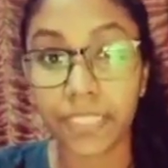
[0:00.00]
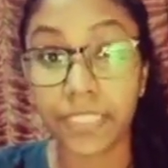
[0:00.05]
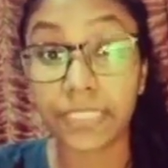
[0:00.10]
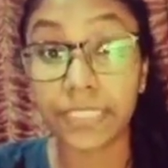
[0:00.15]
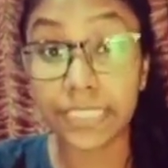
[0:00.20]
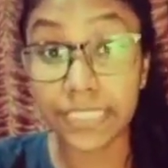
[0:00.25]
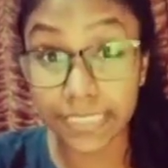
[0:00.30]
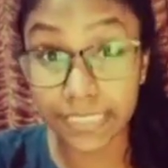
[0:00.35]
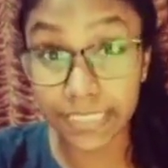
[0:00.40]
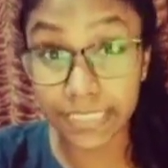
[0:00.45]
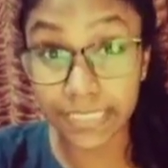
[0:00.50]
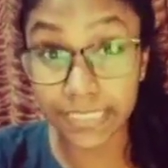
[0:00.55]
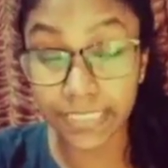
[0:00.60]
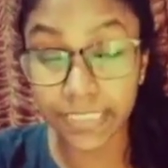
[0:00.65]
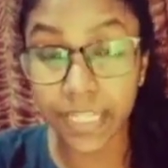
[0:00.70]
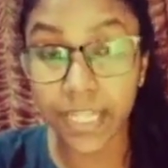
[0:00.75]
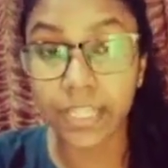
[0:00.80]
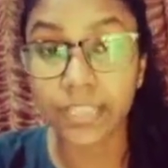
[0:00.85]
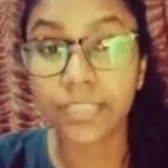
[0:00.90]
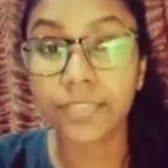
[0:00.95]
This is
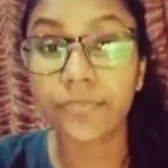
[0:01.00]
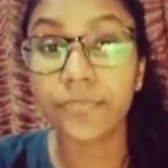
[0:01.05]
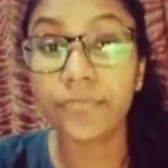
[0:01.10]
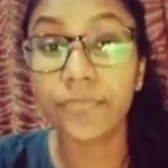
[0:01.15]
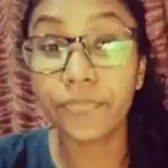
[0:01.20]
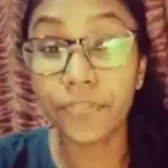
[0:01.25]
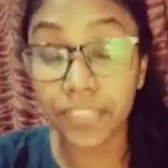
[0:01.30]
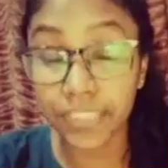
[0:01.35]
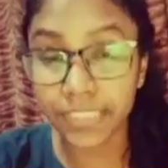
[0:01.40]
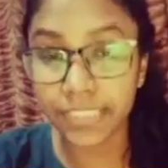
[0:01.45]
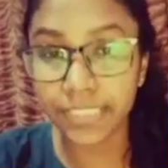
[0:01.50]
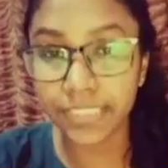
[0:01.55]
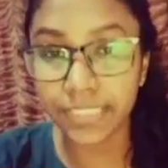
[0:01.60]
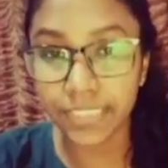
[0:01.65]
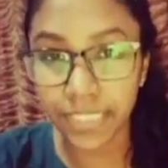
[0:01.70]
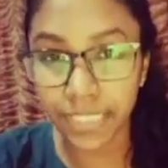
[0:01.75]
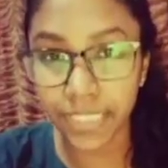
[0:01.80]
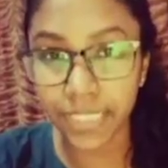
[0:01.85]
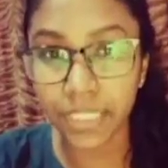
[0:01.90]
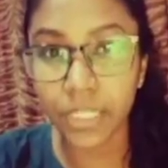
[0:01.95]
the first
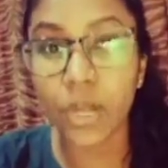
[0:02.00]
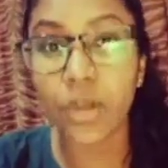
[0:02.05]
day